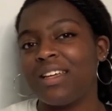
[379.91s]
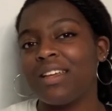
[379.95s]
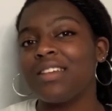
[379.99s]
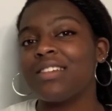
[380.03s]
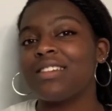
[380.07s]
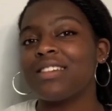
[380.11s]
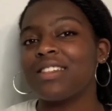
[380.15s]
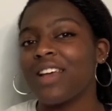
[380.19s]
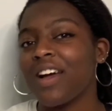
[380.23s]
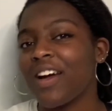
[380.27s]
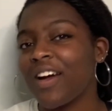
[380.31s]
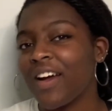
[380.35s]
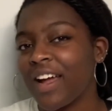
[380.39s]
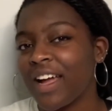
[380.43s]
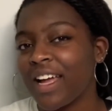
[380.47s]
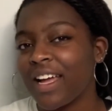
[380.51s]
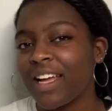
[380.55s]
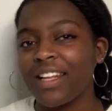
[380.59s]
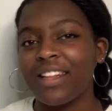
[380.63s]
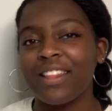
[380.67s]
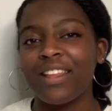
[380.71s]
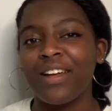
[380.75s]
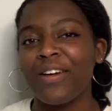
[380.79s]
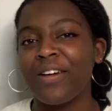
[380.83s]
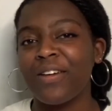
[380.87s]
Sorry,
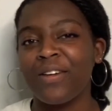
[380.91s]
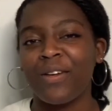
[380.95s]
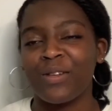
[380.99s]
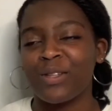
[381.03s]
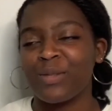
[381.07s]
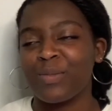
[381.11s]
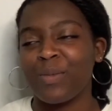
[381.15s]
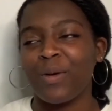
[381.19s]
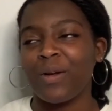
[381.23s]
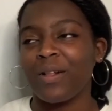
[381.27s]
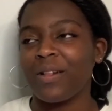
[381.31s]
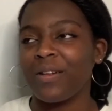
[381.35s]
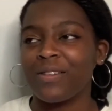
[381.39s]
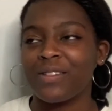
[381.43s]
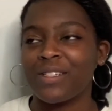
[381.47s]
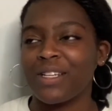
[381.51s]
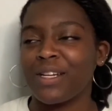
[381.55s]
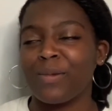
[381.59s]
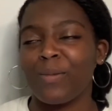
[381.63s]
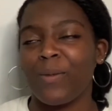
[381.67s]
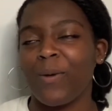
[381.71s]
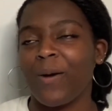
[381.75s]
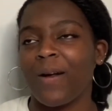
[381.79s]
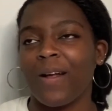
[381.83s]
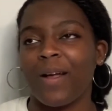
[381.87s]
there are no spoilers
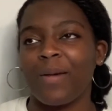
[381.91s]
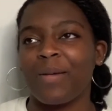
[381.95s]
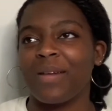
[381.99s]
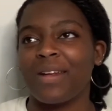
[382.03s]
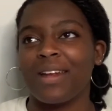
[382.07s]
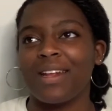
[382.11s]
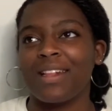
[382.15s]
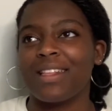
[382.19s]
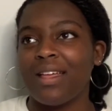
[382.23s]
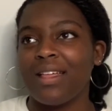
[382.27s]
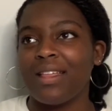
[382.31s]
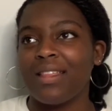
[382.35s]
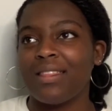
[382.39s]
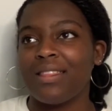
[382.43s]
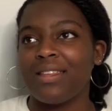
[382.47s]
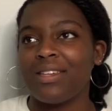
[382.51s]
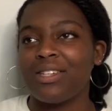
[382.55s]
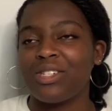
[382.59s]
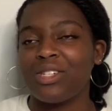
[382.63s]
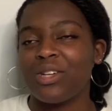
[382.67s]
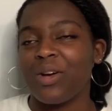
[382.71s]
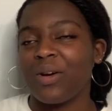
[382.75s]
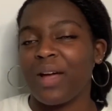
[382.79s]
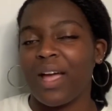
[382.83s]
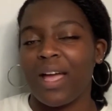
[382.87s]
anymore. I mean, this
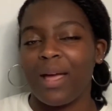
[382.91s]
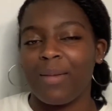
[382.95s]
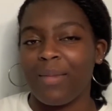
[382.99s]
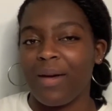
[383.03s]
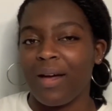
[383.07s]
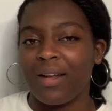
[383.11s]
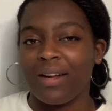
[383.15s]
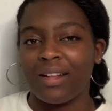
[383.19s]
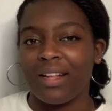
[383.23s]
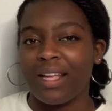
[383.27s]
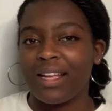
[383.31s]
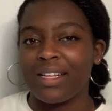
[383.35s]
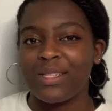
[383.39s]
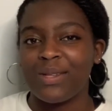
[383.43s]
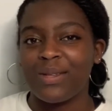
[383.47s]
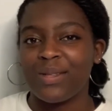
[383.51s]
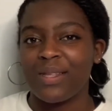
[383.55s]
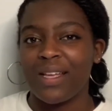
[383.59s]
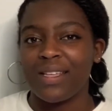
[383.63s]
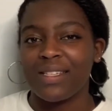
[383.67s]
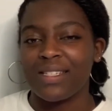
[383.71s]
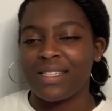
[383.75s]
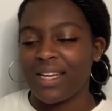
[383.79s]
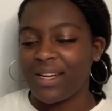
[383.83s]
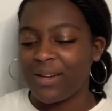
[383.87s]
show came out in like
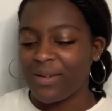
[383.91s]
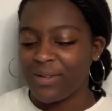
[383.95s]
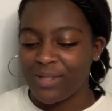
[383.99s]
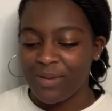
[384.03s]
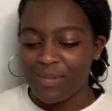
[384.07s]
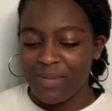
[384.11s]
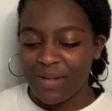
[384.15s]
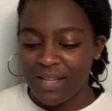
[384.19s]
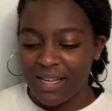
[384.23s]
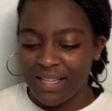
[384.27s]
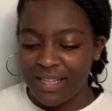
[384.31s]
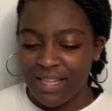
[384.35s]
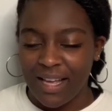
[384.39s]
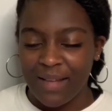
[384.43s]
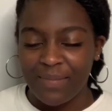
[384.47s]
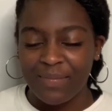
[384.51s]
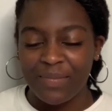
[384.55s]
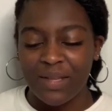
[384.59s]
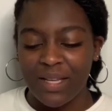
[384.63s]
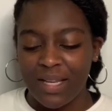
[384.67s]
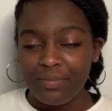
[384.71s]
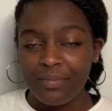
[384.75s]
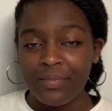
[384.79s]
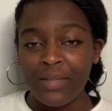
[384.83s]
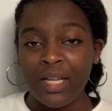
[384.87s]
2008 or something like that.
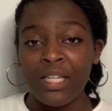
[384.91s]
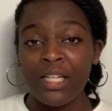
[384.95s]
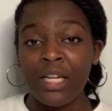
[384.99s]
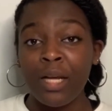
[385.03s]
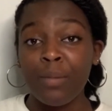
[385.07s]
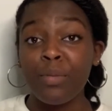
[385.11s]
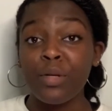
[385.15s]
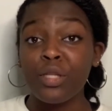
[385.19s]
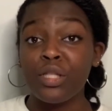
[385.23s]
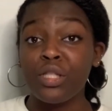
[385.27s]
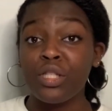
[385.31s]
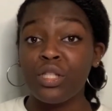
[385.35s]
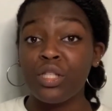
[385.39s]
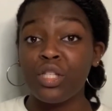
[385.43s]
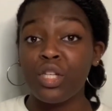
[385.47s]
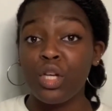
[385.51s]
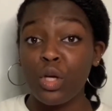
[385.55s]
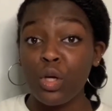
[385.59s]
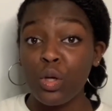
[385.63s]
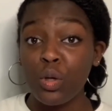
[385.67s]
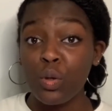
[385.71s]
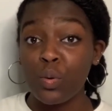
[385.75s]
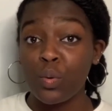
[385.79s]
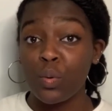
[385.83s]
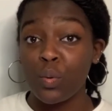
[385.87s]
Number
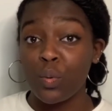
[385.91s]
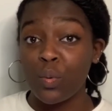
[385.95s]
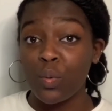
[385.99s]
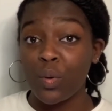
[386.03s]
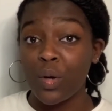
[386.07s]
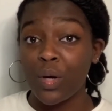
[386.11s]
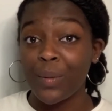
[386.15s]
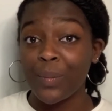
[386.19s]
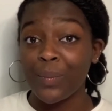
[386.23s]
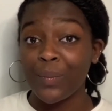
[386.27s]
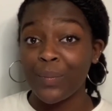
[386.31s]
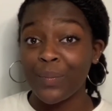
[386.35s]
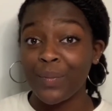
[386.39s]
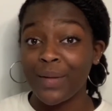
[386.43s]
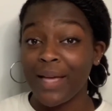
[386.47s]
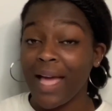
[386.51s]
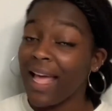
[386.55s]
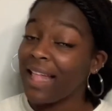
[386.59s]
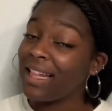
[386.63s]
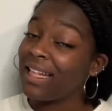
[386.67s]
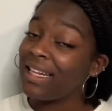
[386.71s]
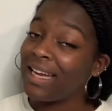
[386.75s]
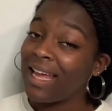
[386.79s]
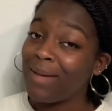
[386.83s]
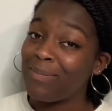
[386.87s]
2,
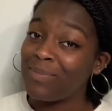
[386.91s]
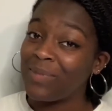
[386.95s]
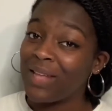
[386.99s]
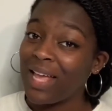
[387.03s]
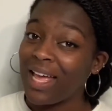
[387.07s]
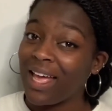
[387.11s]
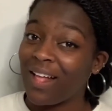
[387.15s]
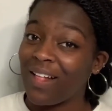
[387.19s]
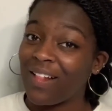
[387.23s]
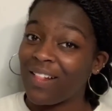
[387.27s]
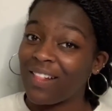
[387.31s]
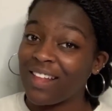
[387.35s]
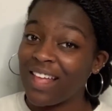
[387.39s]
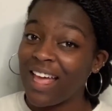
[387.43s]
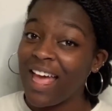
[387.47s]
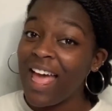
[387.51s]
Kahlan Amnell.